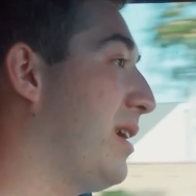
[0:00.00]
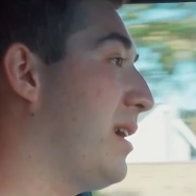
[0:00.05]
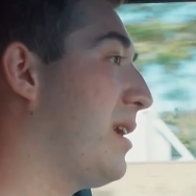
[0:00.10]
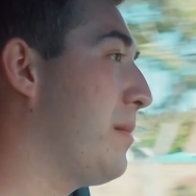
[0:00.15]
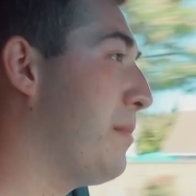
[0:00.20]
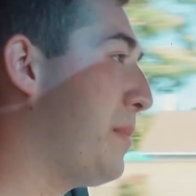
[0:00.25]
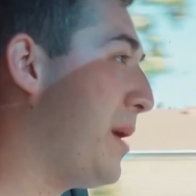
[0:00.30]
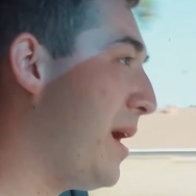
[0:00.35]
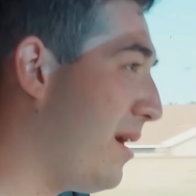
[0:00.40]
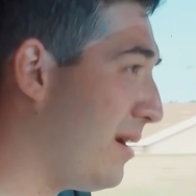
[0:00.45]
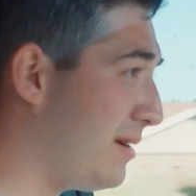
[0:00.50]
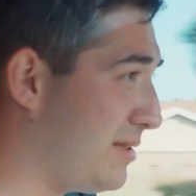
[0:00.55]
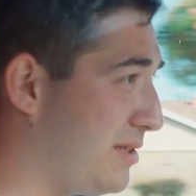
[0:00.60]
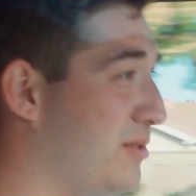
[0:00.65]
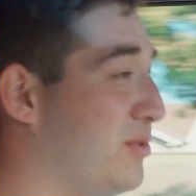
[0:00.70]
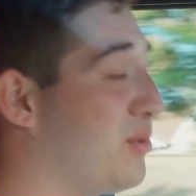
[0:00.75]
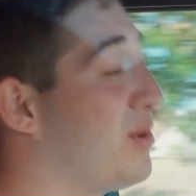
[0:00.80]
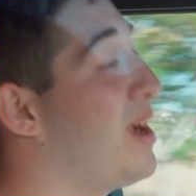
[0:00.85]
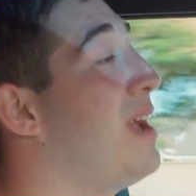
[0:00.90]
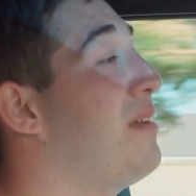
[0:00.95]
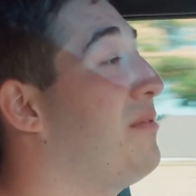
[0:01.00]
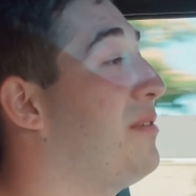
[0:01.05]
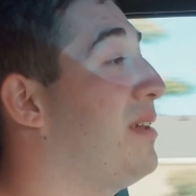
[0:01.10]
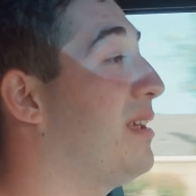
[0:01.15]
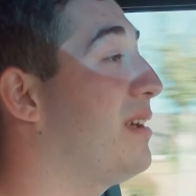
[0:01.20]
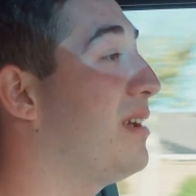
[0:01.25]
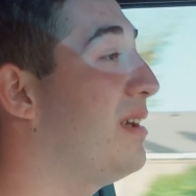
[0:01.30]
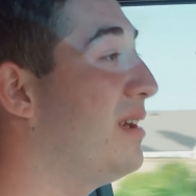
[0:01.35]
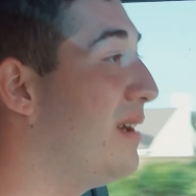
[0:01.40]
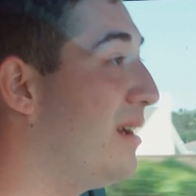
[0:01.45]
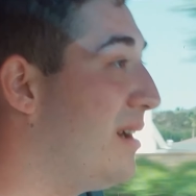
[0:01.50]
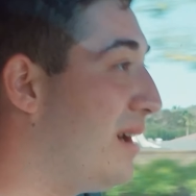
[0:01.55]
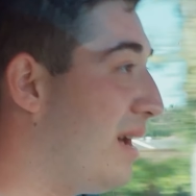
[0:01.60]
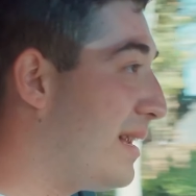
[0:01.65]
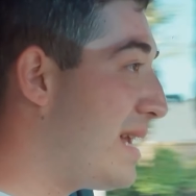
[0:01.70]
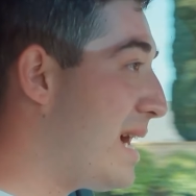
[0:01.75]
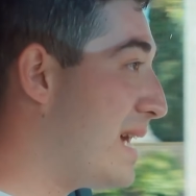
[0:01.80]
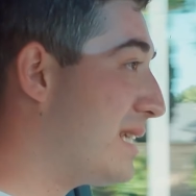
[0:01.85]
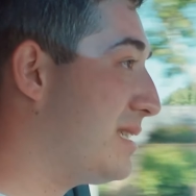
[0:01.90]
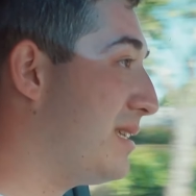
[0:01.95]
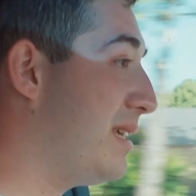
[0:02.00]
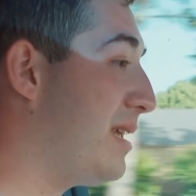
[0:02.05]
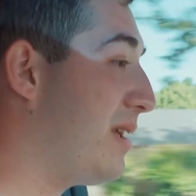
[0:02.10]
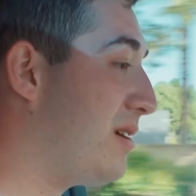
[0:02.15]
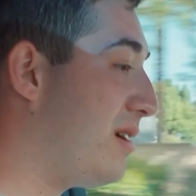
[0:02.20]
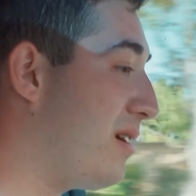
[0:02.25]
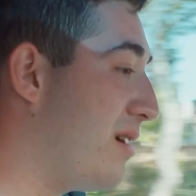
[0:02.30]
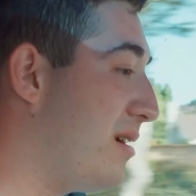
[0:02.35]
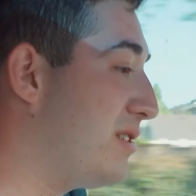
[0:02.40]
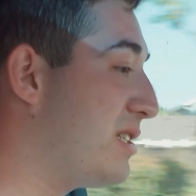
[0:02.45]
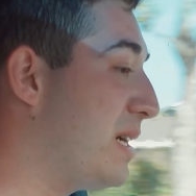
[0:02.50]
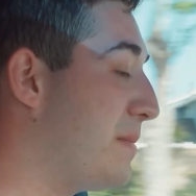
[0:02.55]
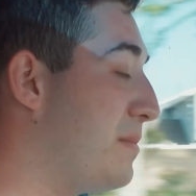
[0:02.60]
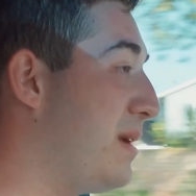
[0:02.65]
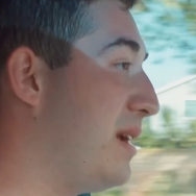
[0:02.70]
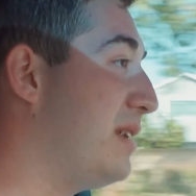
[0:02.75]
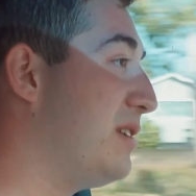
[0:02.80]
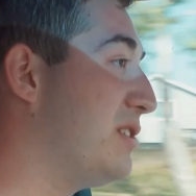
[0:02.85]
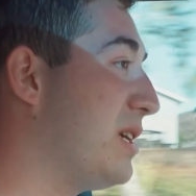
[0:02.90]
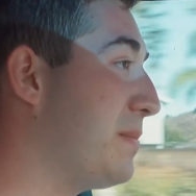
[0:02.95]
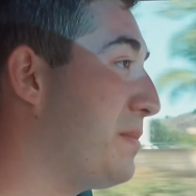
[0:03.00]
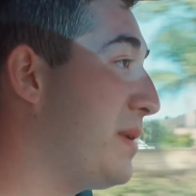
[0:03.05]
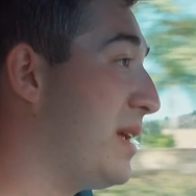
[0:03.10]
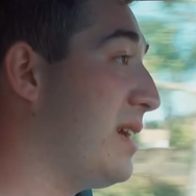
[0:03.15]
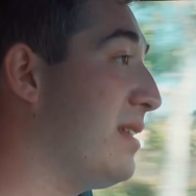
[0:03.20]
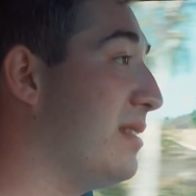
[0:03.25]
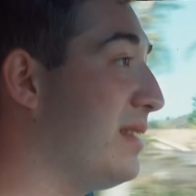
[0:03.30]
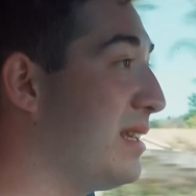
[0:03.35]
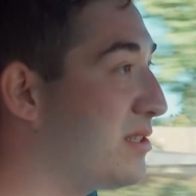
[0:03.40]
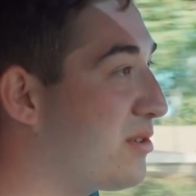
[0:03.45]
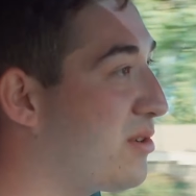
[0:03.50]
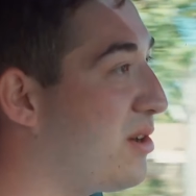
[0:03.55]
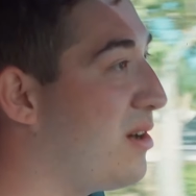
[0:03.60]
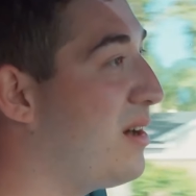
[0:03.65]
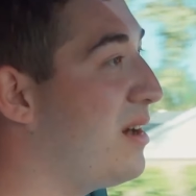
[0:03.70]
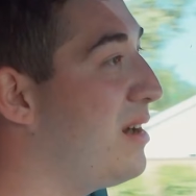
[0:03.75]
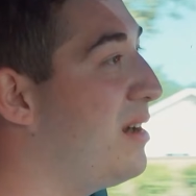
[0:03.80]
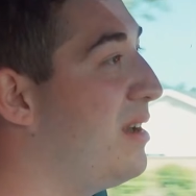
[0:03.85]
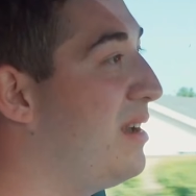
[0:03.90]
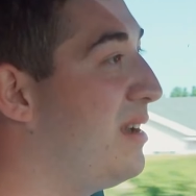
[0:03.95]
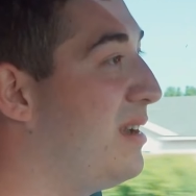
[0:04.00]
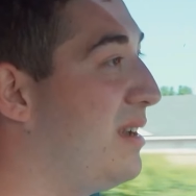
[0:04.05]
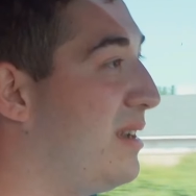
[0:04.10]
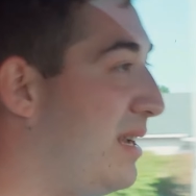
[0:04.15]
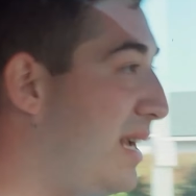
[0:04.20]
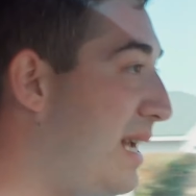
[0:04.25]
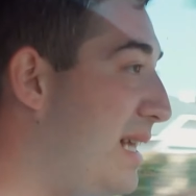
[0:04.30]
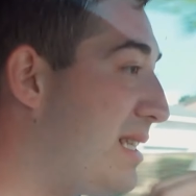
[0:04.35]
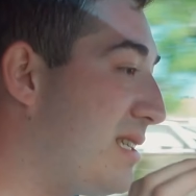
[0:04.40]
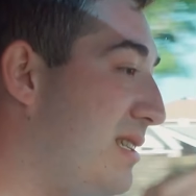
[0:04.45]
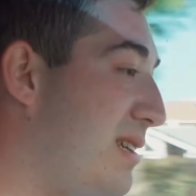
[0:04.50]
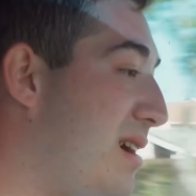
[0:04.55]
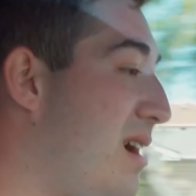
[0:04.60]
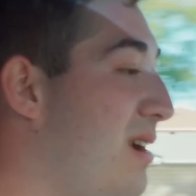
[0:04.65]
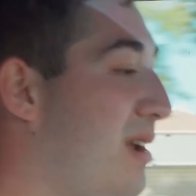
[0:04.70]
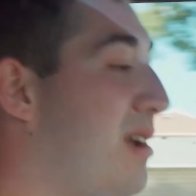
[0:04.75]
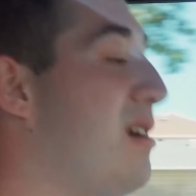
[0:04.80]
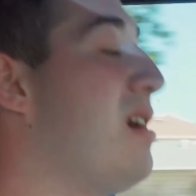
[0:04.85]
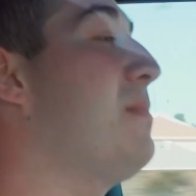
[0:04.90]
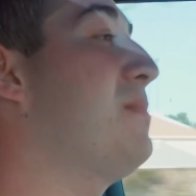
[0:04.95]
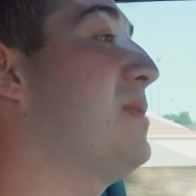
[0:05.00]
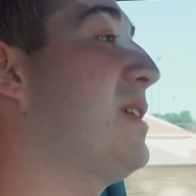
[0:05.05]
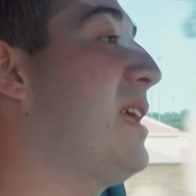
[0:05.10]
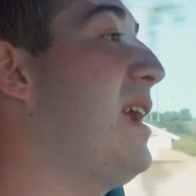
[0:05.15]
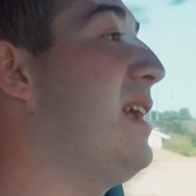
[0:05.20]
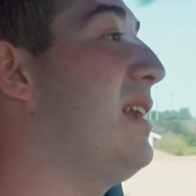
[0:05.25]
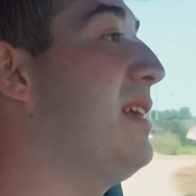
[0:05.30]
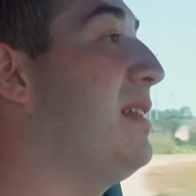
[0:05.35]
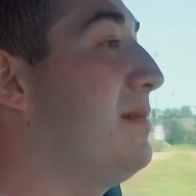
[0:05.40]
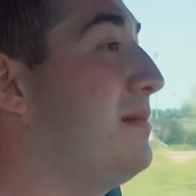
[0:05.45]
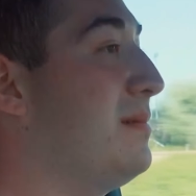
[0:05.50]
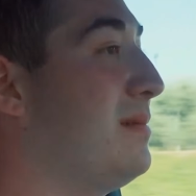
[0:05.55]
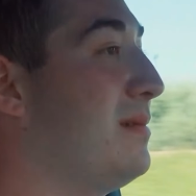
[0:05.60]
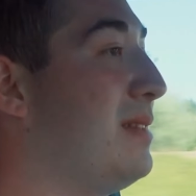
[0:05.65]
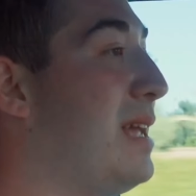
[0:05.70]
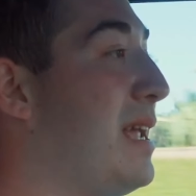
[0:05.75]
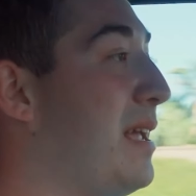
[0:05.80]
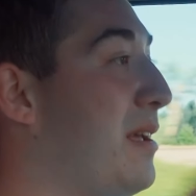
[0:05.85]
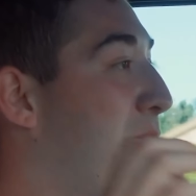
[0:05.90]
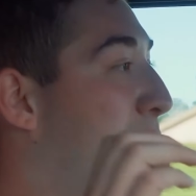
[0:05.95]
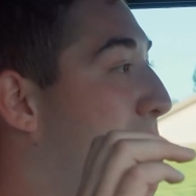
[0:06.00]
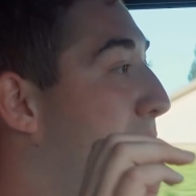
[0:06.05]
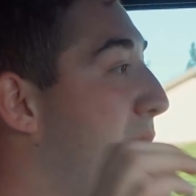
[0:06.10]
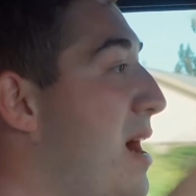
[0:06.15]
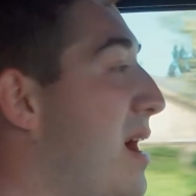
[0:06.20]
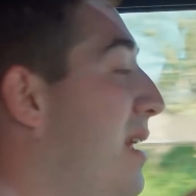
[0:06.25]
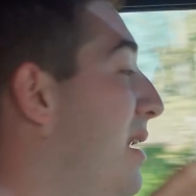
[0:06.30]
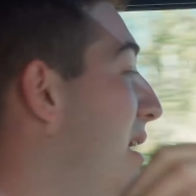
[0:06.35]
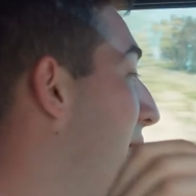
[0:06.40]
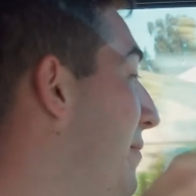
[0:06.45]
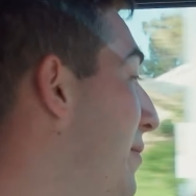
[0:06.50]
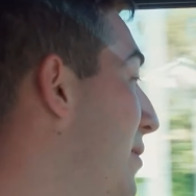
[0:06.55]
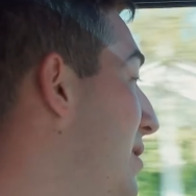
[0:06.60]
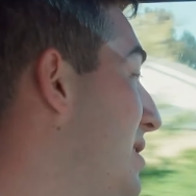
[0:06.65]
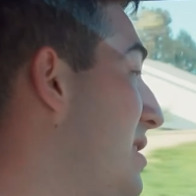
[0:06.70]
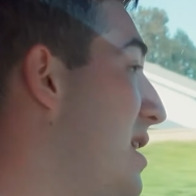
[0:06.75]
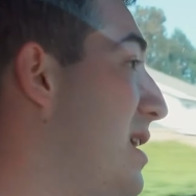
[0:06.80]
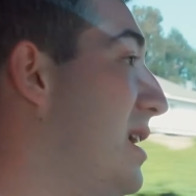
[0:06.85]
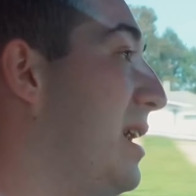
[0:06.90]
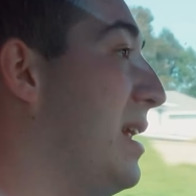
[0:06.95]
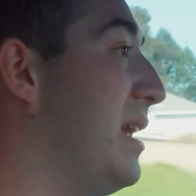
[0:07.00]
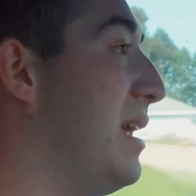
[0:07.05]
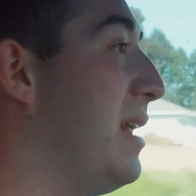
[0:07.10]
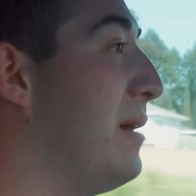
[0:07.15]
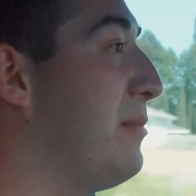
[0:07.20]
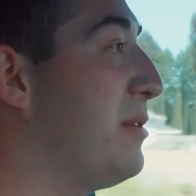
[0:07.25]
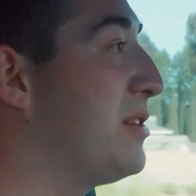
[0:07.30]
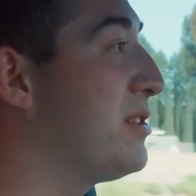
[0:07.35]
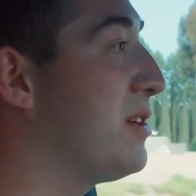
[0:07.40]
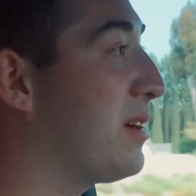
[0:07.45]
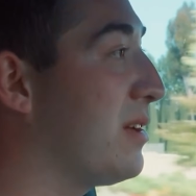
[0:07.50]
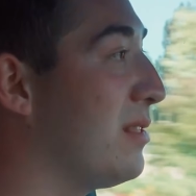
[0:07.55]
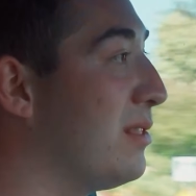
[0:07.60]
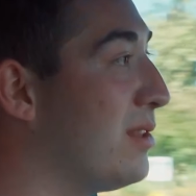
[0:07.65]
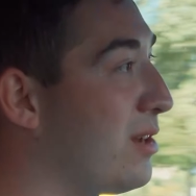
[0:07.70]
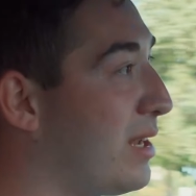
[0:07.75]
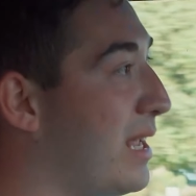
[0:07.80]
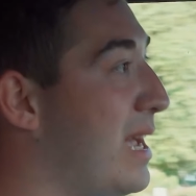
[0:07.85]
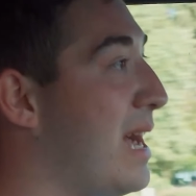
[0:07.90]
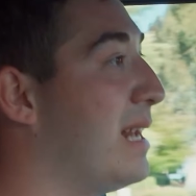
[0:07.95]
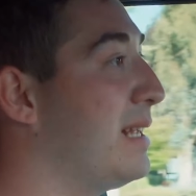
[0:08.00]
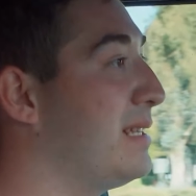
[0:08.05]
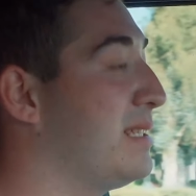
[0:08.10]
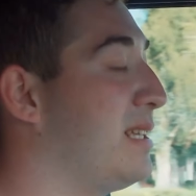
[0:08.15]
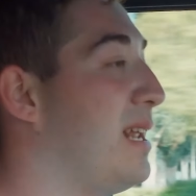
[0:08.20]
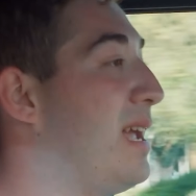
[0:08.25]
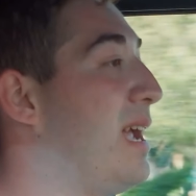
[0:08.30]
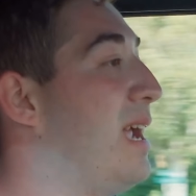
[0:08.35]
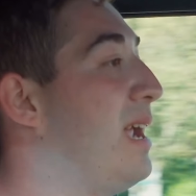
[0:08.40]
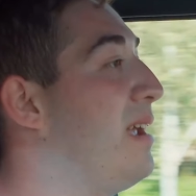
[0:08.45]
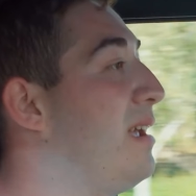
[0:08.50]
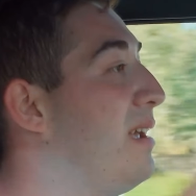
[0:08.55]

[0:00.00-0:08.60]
compared to driving gasoline car and jumping in this car, it's not complicated. Like when Matt and I first got in it and we took a look at it today,